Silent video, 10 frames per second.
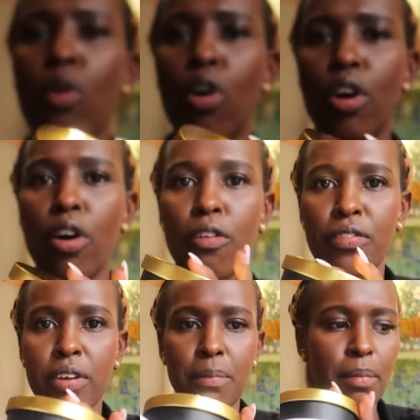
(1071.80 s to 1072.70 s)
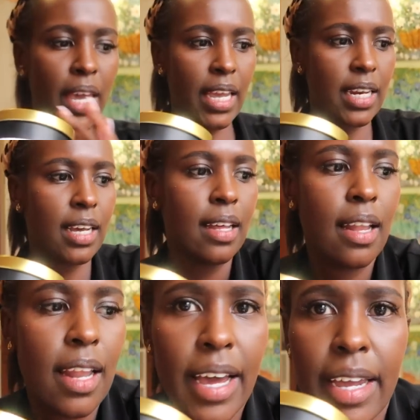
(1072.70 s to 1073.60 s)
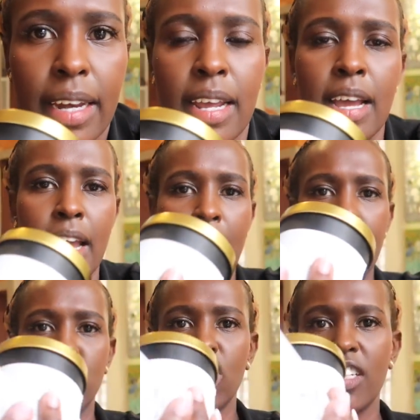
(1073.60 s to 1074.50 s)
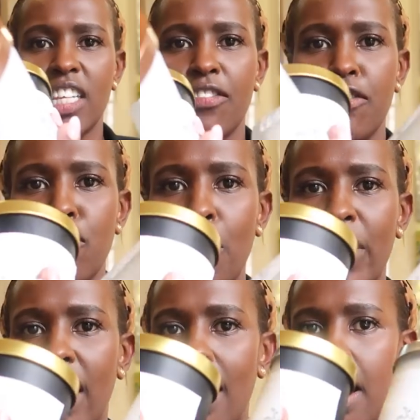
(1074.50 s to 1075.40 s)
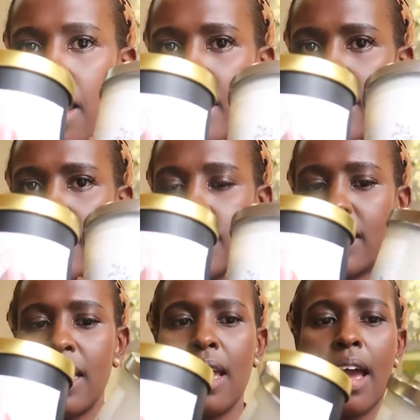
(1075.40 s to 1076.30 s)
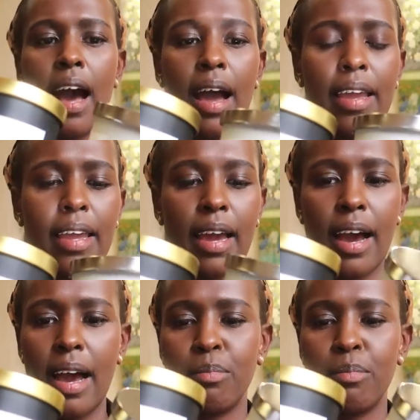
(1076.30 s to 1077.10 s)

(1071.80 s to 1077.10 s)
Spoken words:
more of the main line. Just even from the colors, I